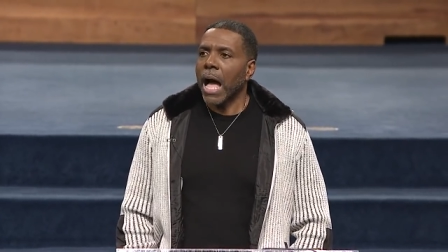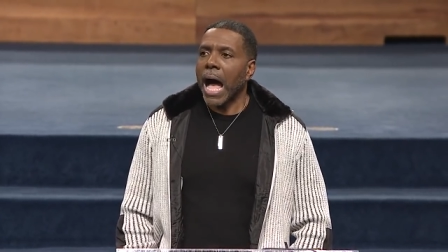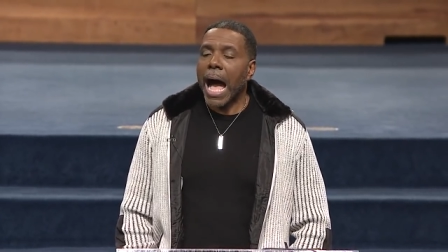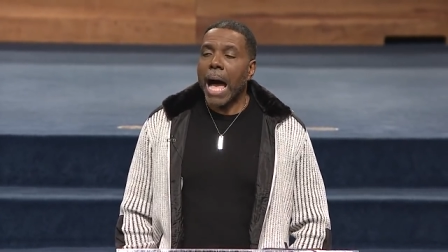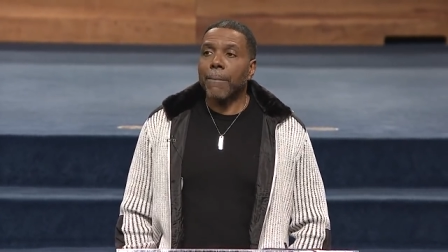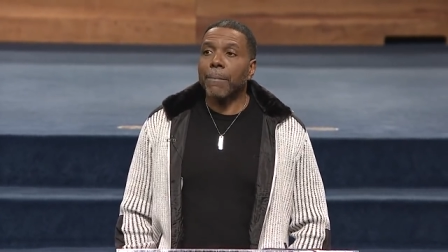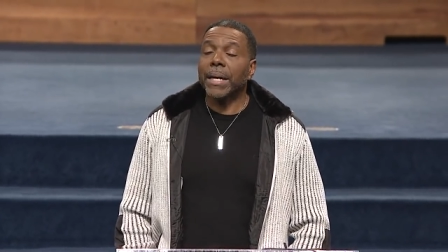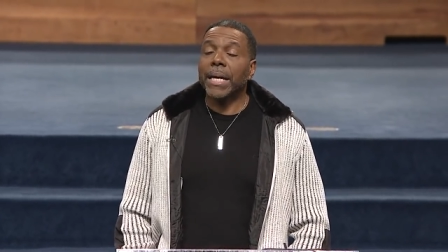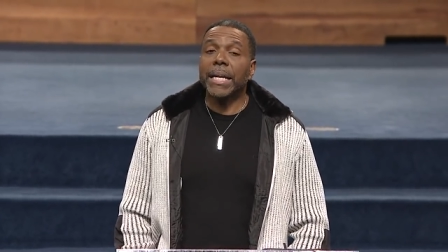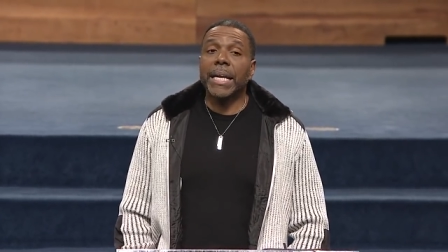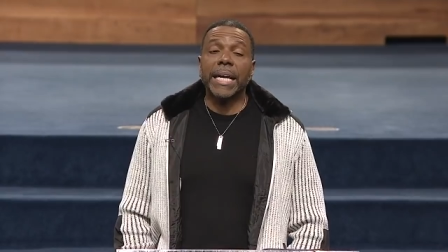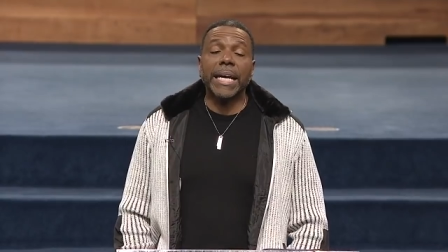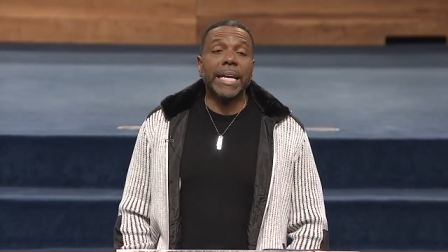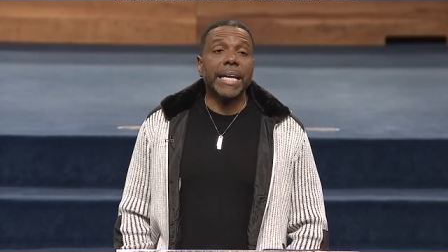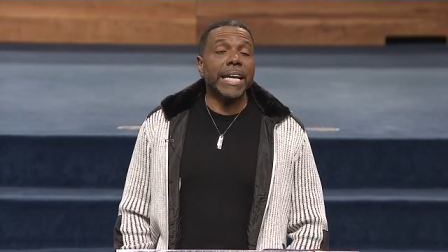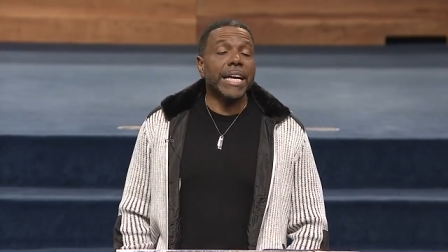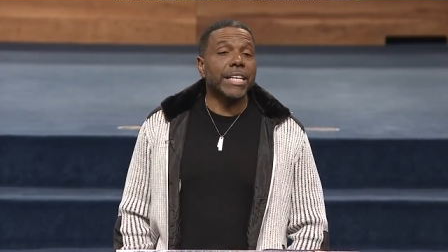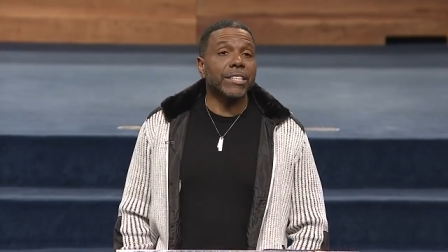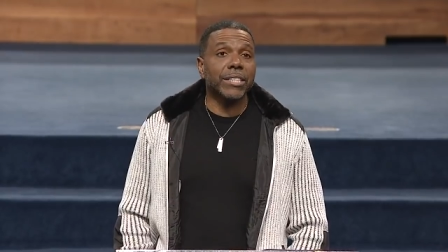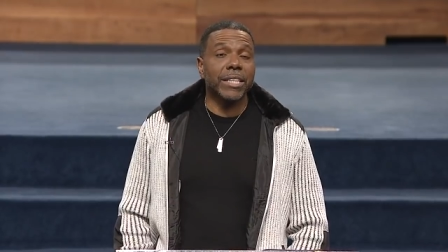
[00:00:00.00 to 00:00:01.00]
I mean,
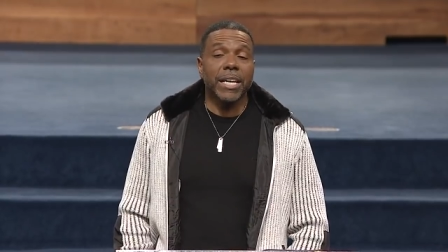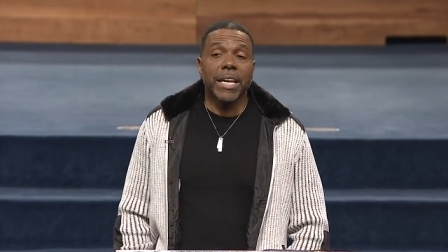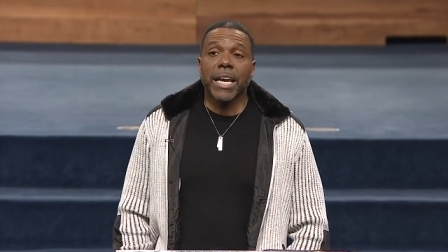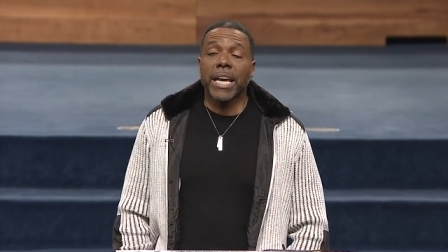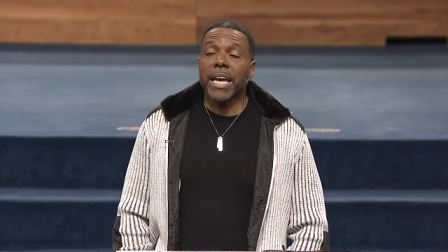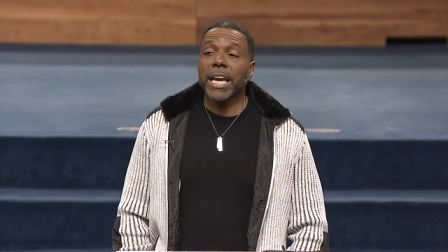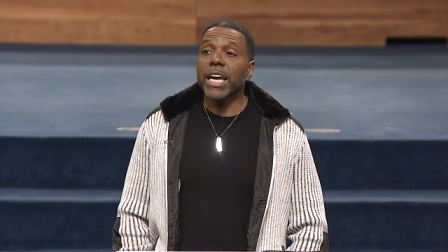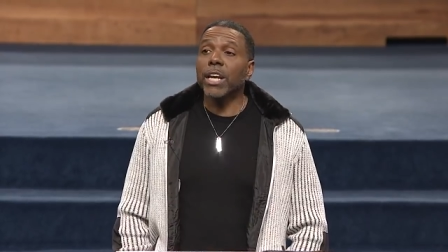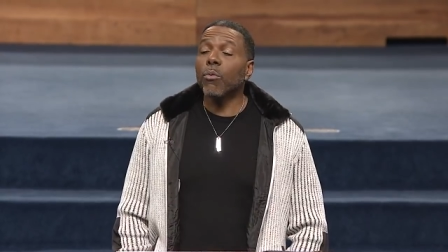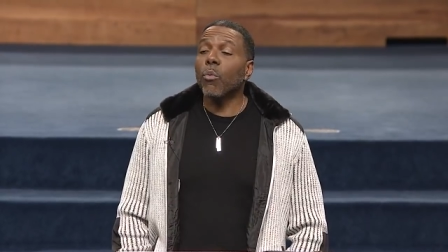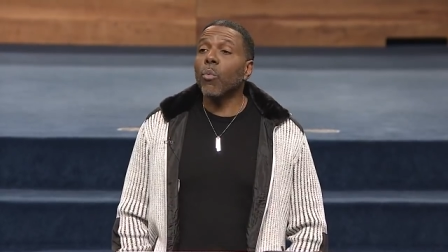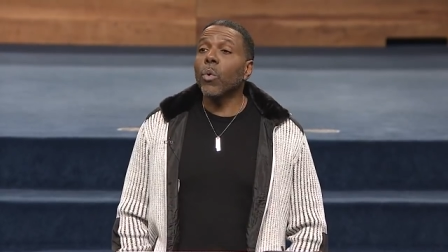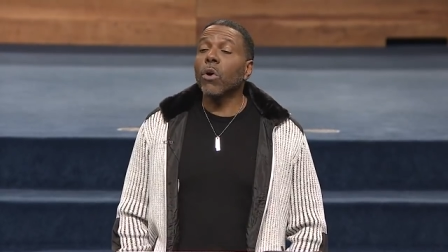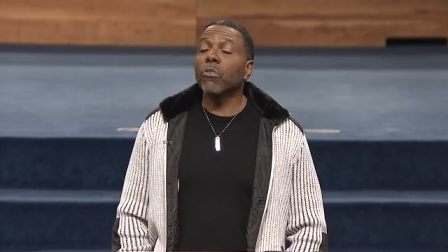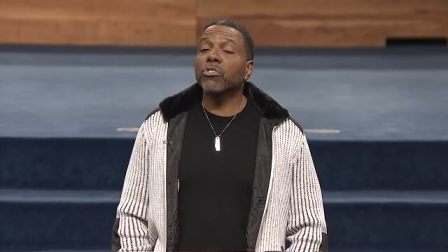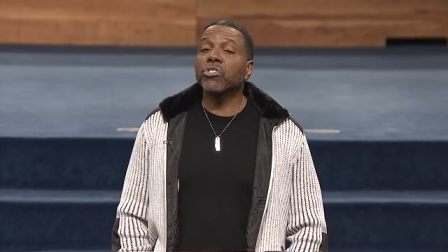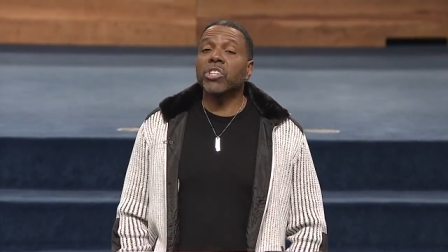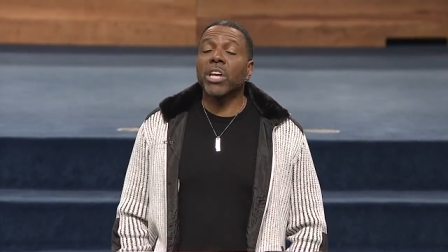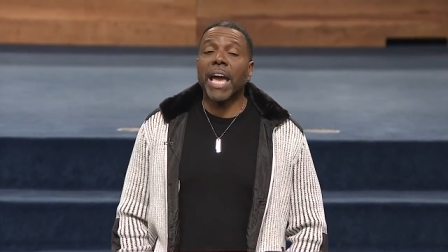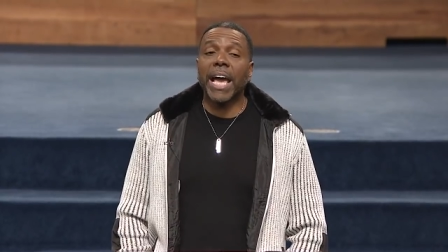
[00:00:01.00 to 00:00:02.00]
it is it
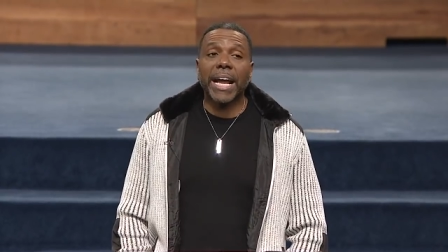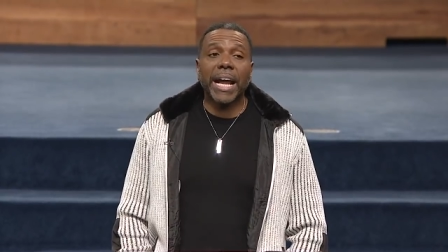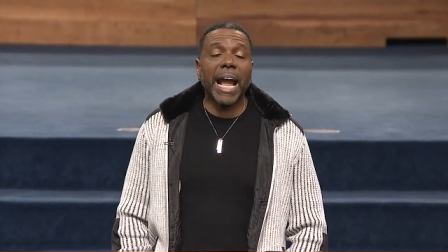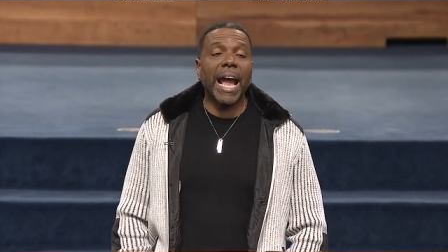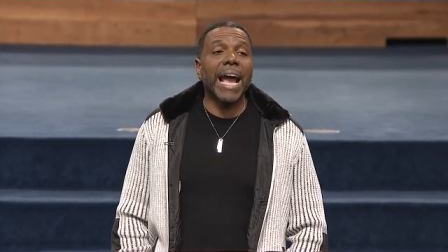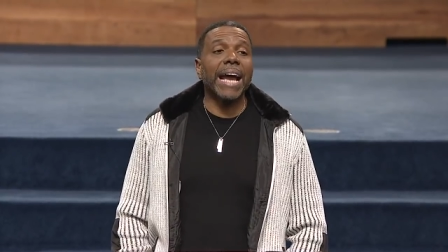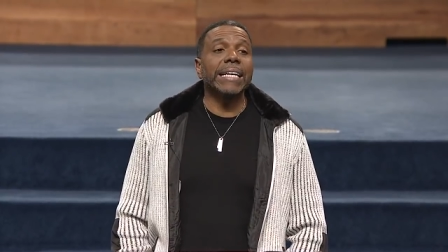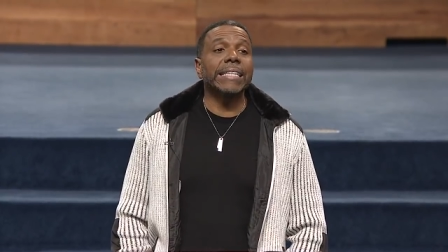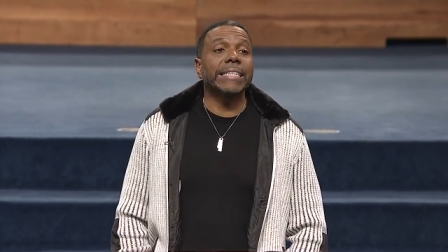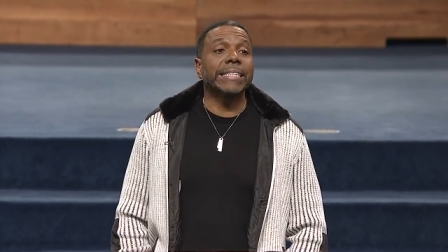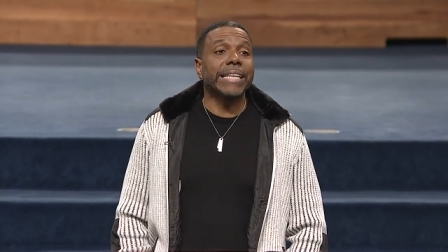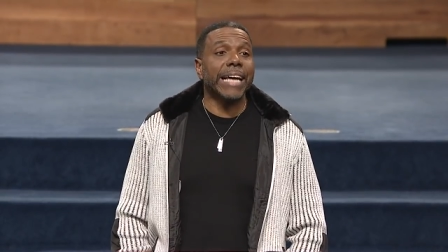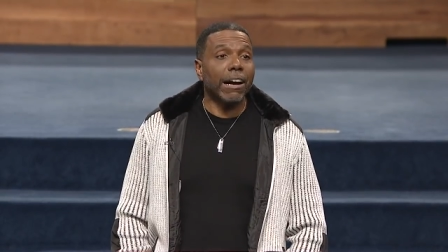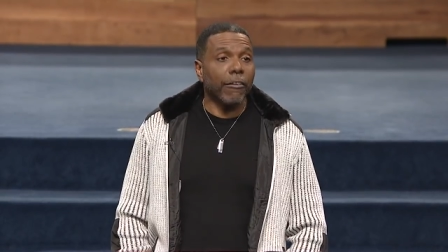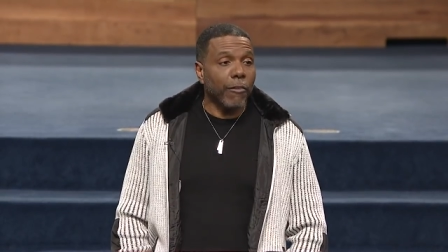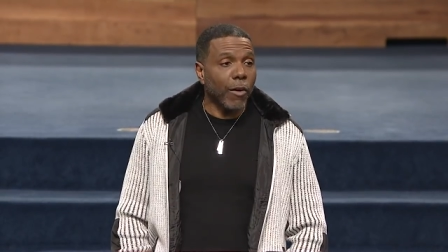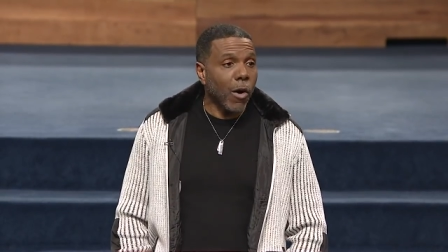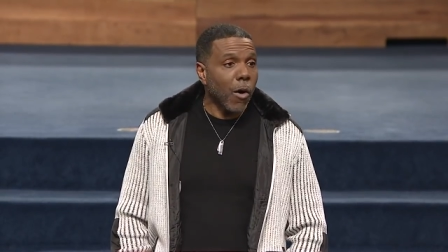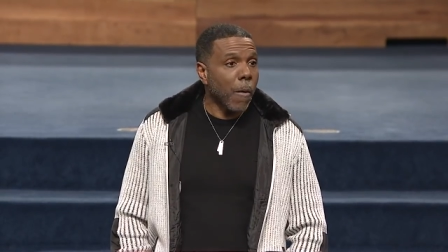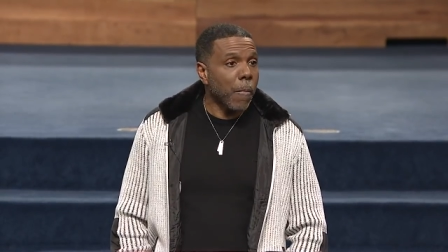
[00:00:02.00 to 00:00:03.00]
will take a
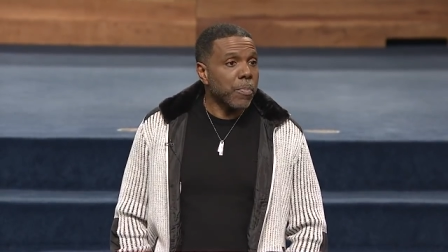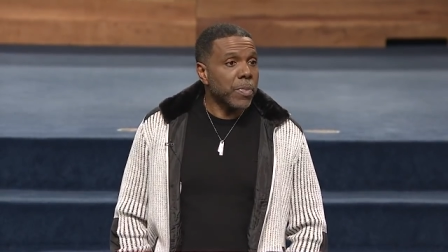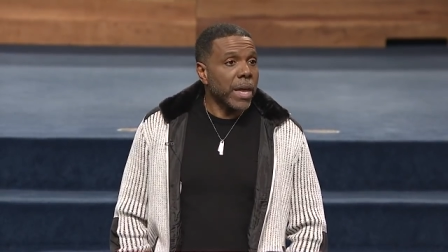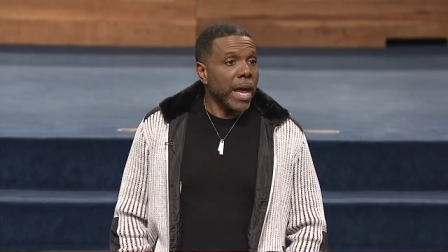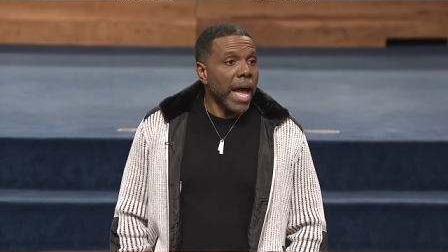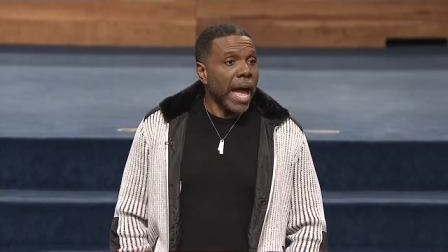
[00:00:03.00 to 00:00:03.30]
devil